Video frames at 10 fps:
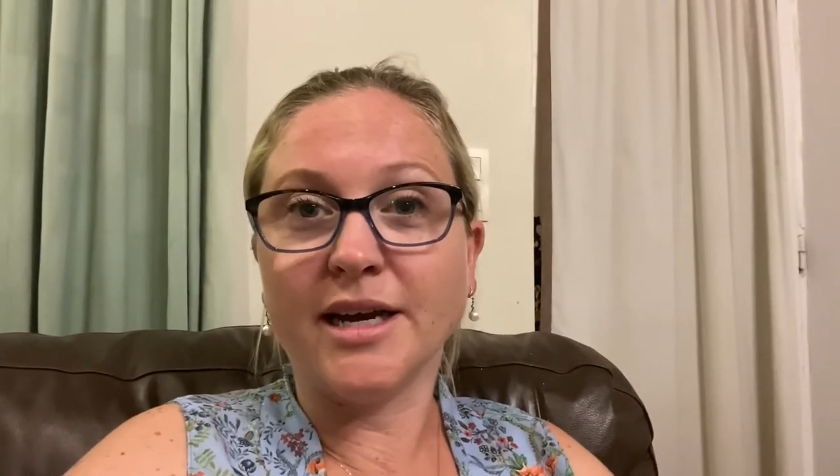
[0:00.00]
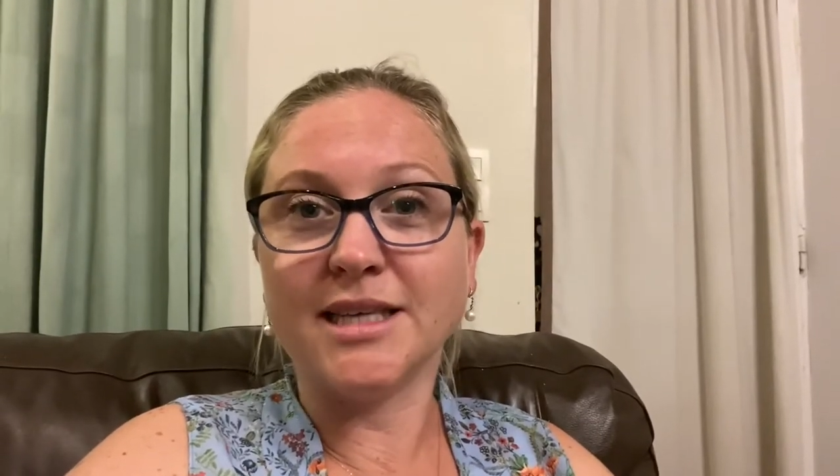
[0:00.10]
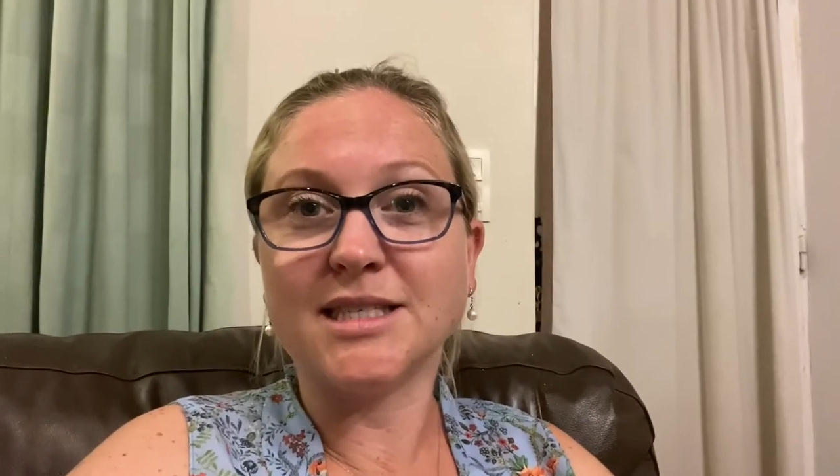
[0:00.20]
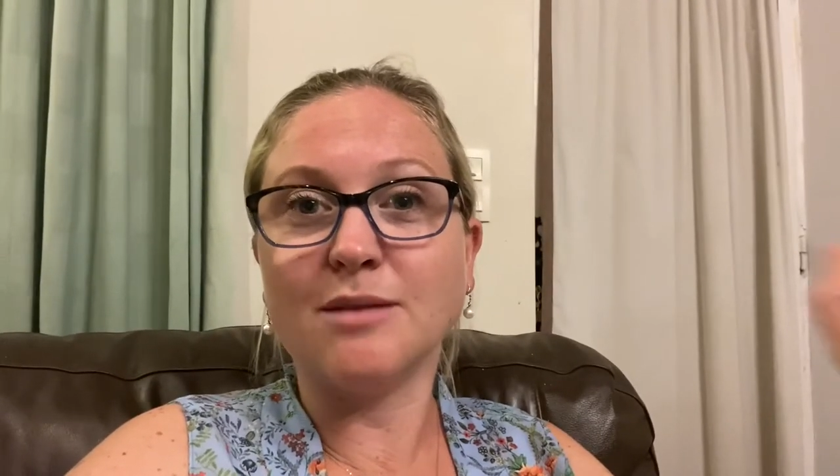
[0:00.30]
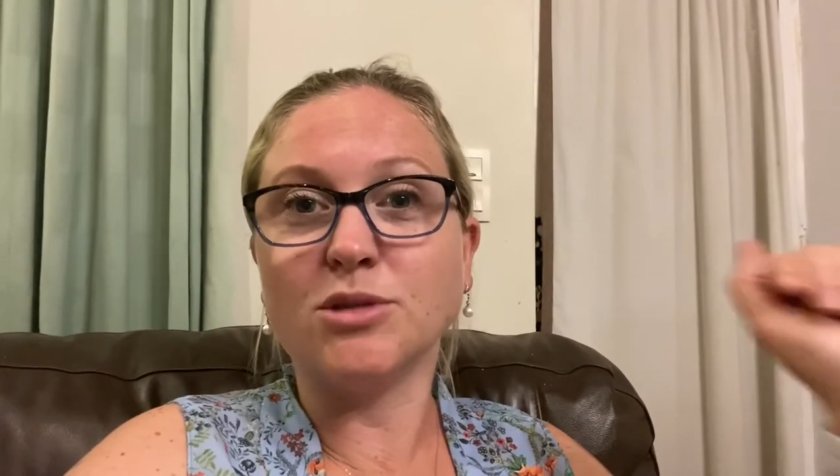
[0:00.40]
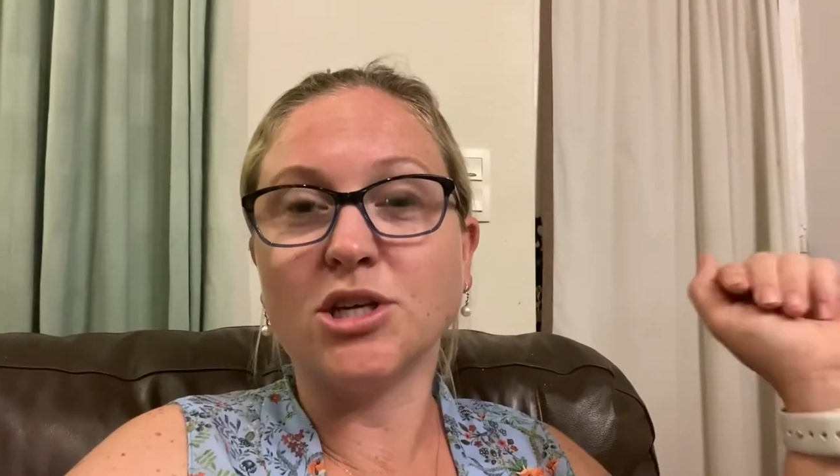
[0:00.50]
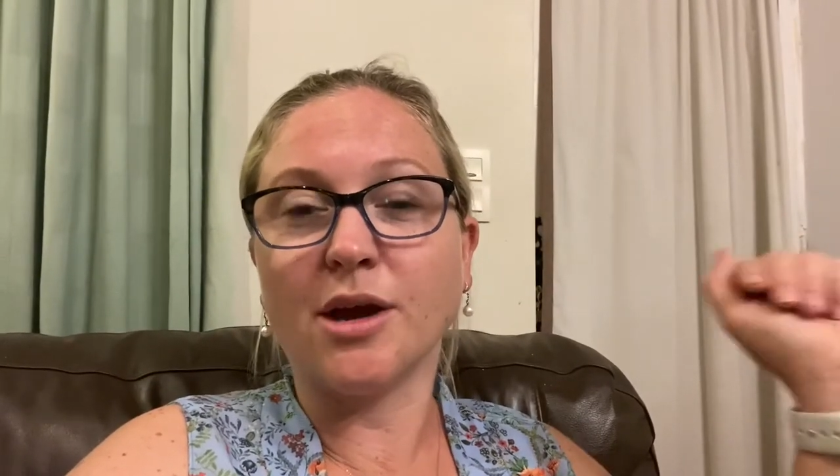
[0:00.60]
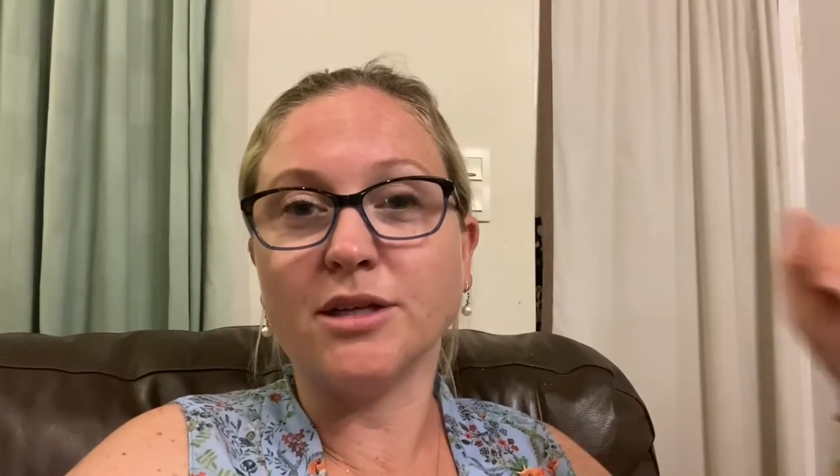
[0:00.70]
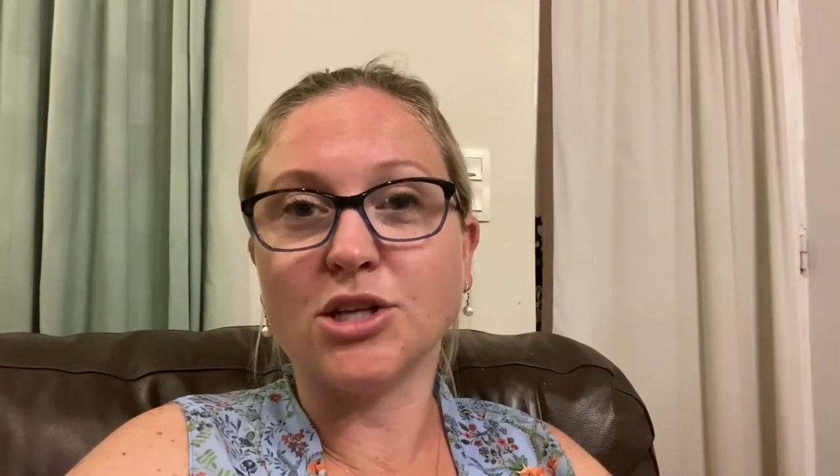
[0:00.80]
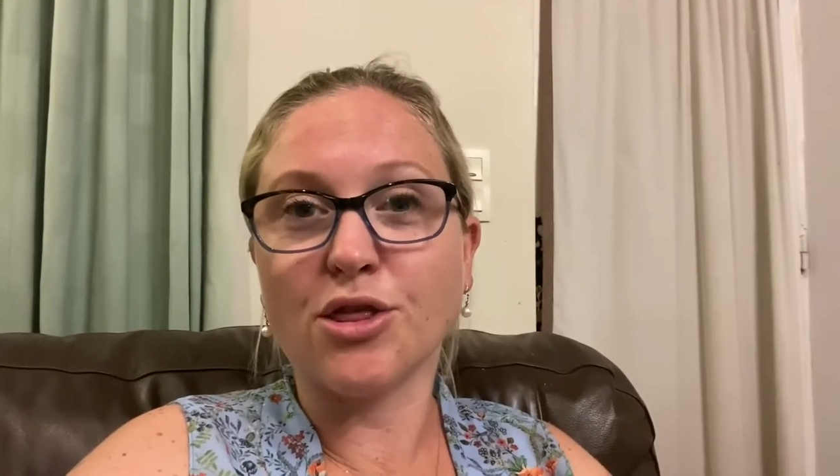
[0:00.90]
it seems to go
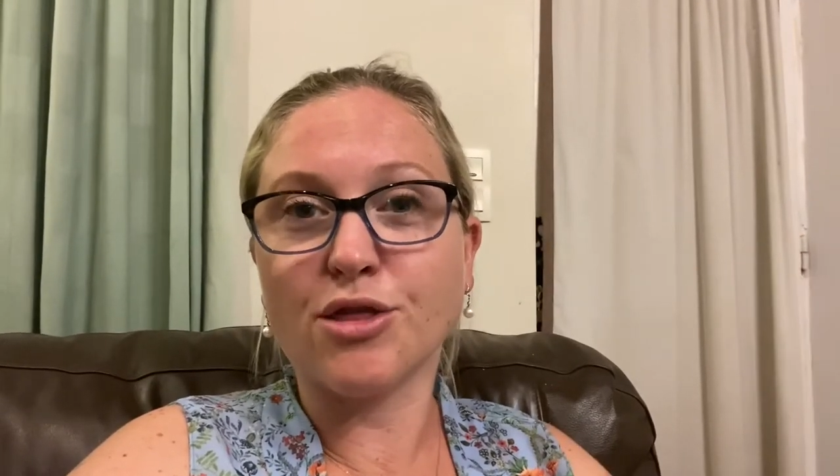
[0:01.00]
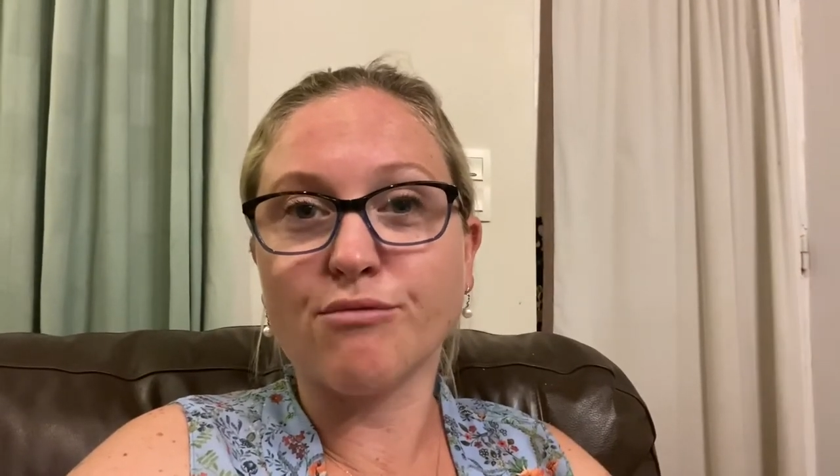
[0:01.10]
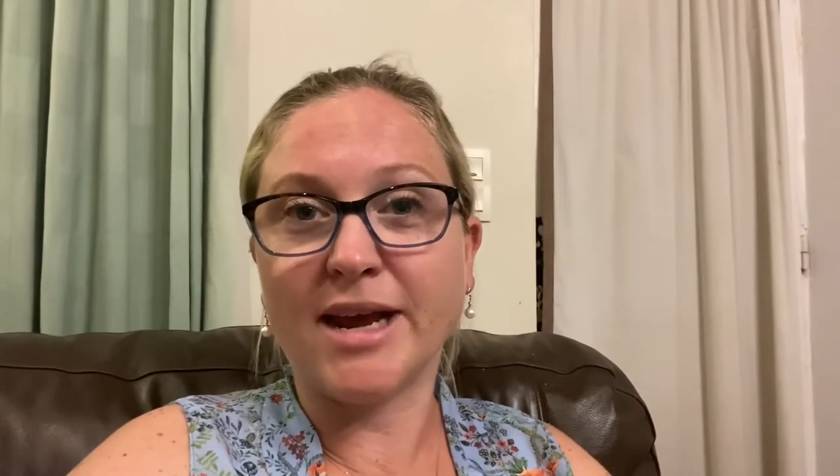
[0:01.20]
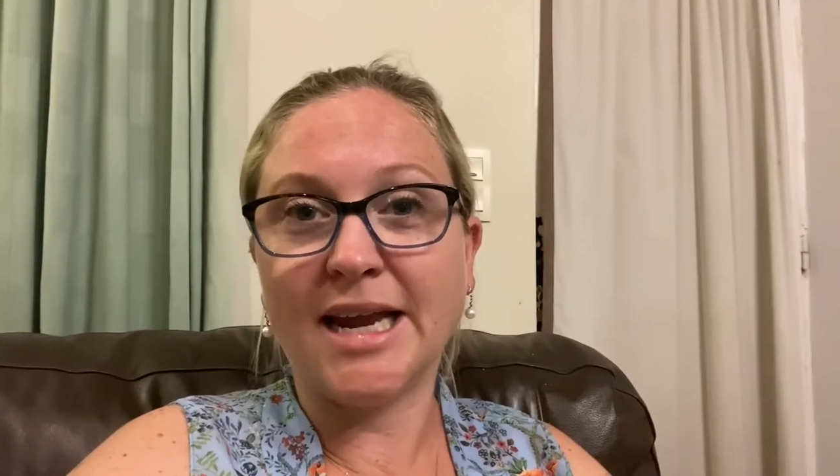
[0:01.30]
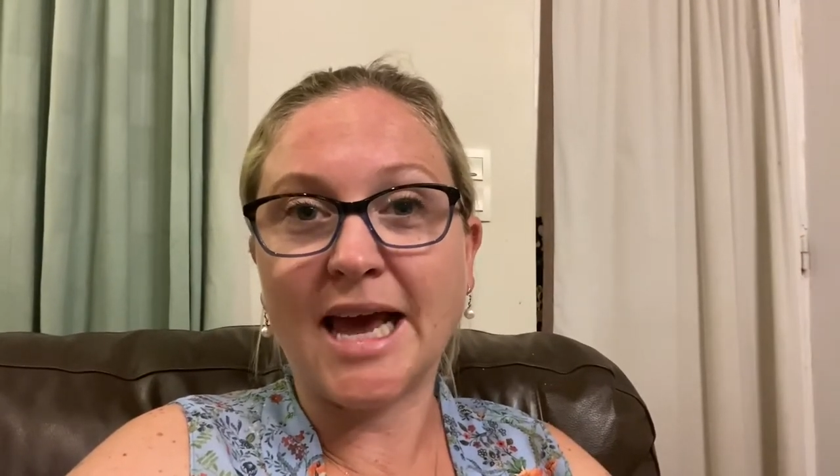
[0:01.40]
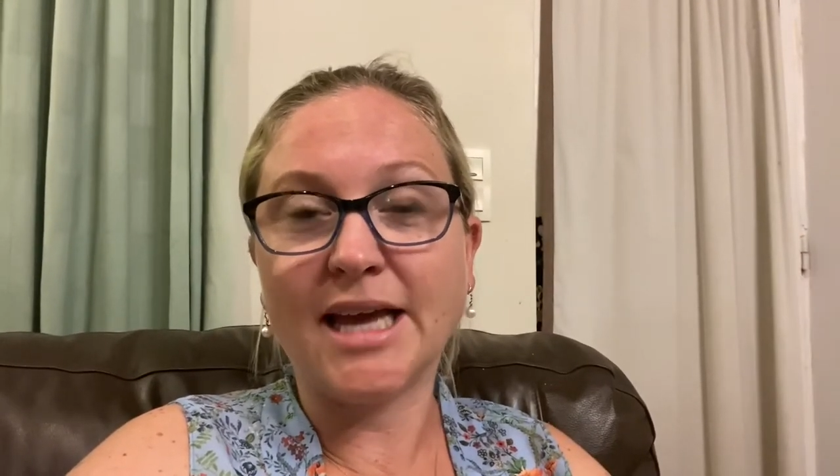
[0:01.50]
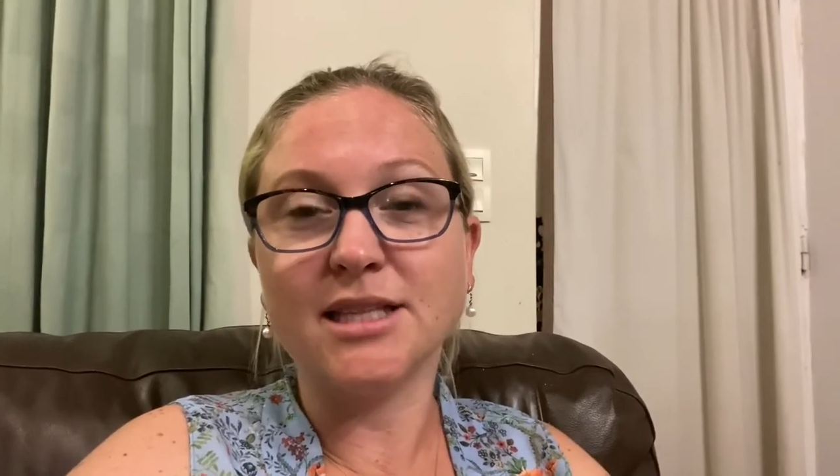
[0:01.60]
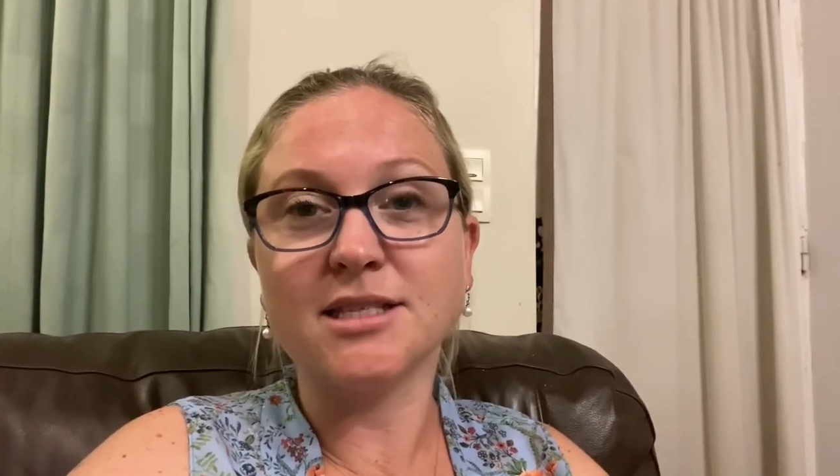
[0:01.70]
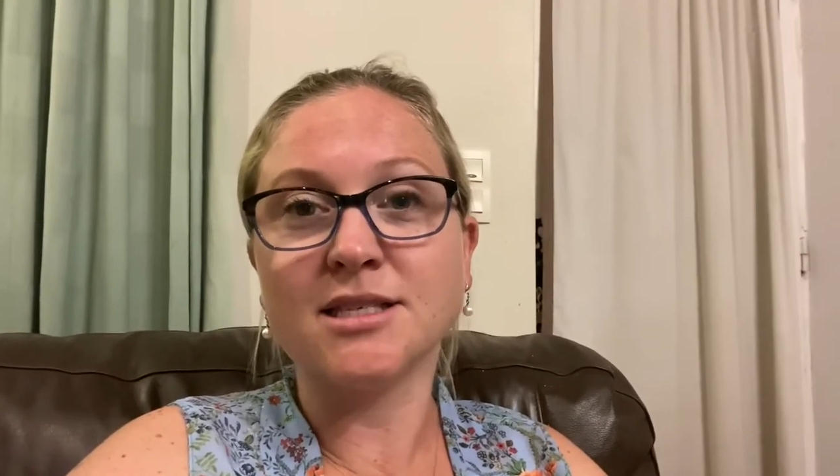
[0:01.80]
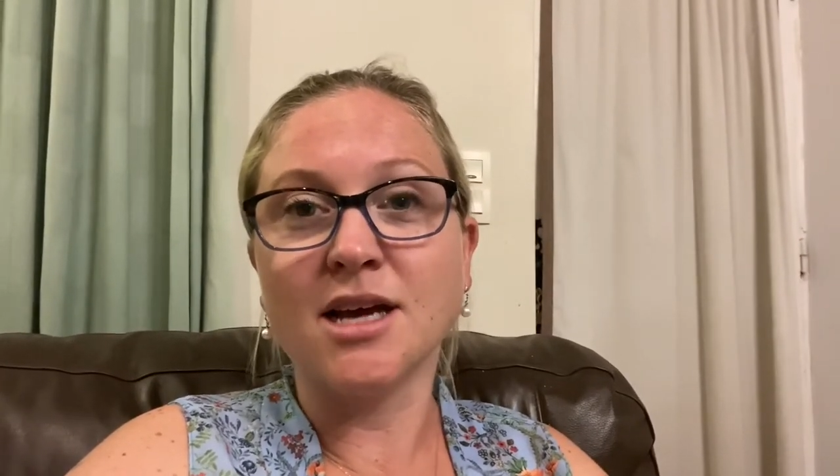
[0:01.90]
into three lanes.